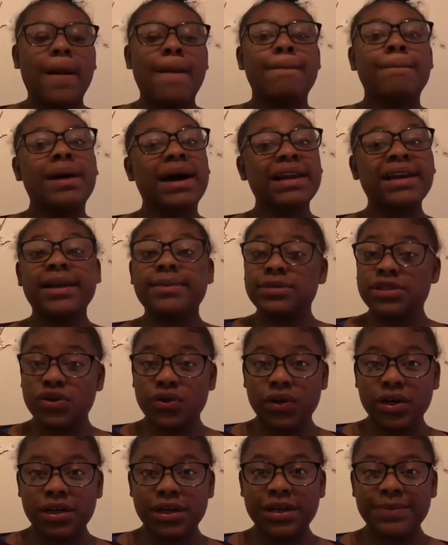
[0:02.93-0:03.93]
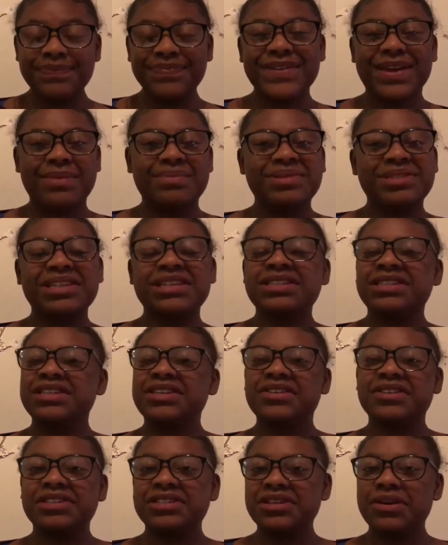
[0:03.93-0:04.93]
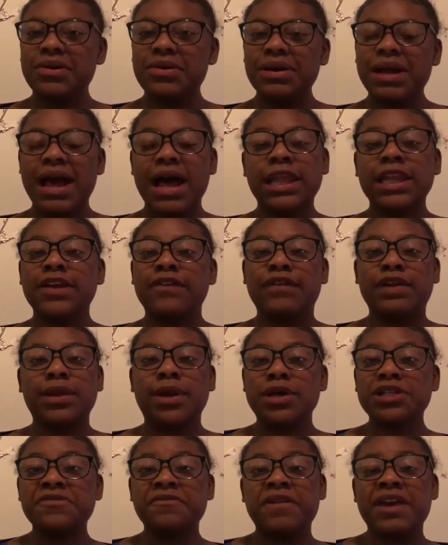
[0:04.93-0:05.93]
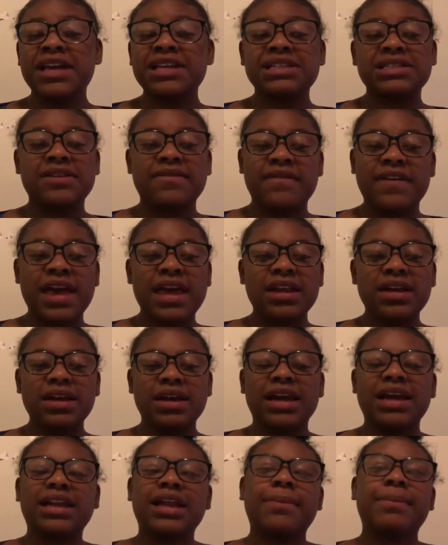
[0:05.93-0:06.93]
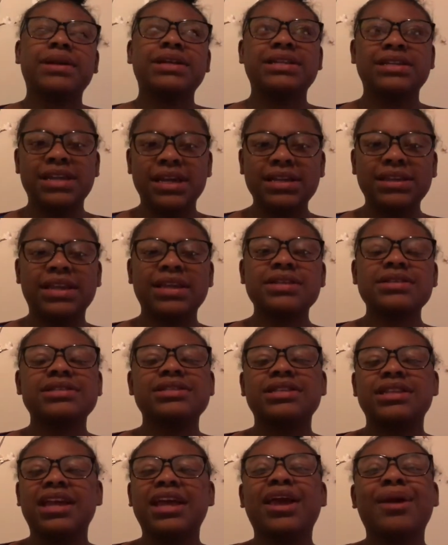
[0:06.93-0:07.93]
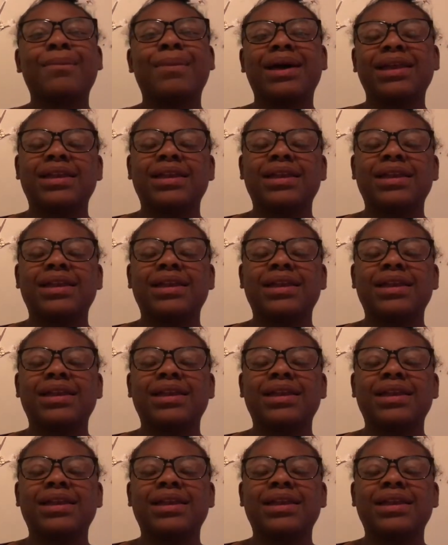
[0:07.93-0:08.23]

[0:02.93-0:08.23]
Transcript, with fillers: My name's Kortney. I'm 16 years old. I live in Las Vegas, Nevada, and I'm addicted to licking my